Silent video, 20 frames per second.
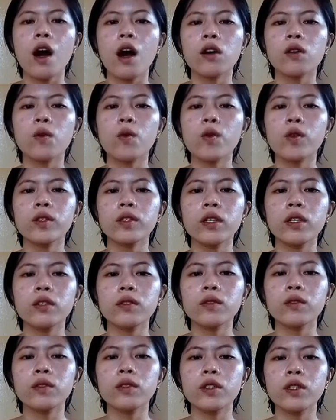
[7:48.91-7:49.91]

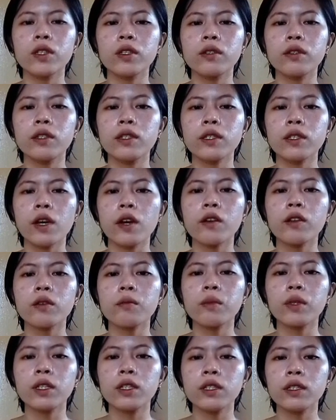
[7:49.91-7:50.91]
according to their
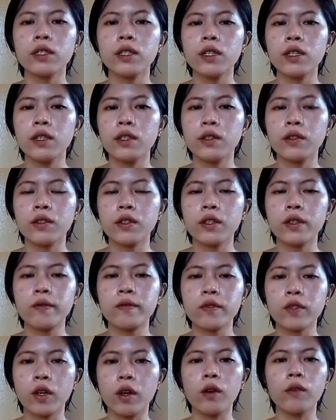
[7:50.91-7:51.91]
desirability in
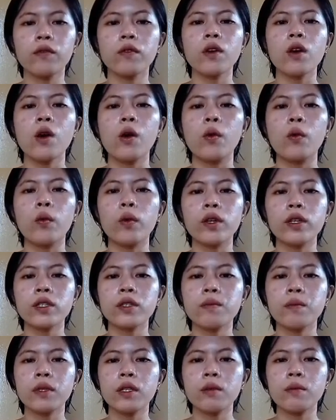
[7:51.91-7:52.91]
terms of
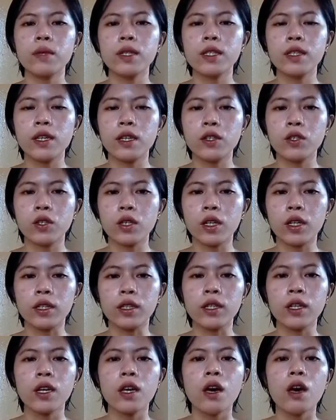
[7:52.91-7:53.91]
waste minimization.